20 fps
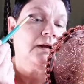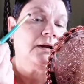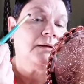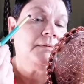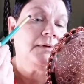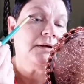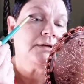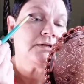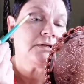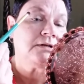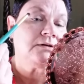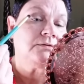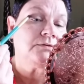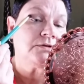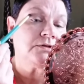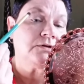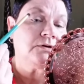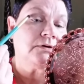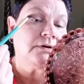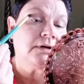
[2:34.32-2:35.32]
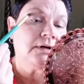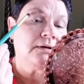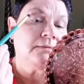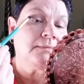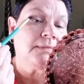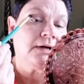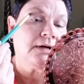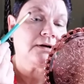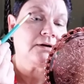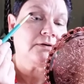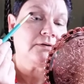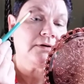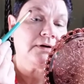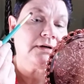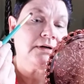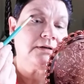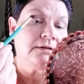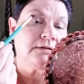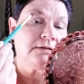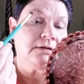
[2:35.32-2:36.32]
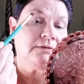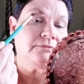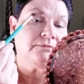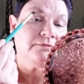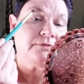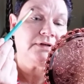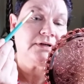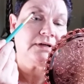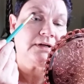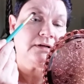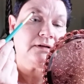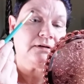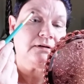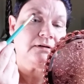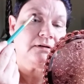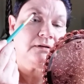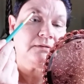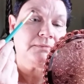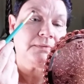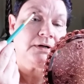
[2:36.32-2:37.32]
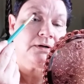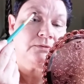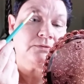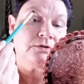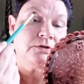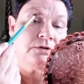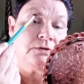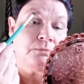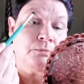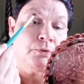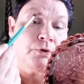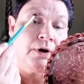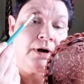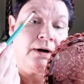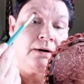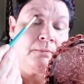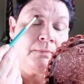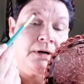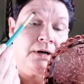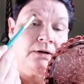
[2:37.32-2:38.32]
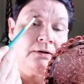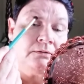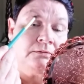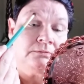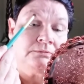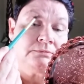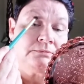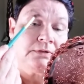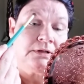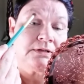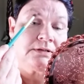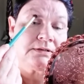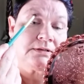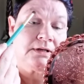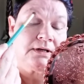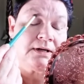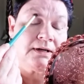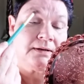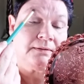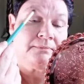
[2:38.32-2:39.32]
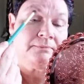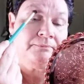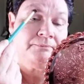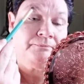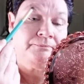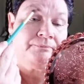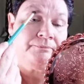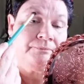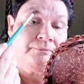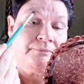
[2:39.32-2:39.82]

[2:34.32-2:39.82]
I'm actually going to start in my crease and flick it up onto the brow bone this time.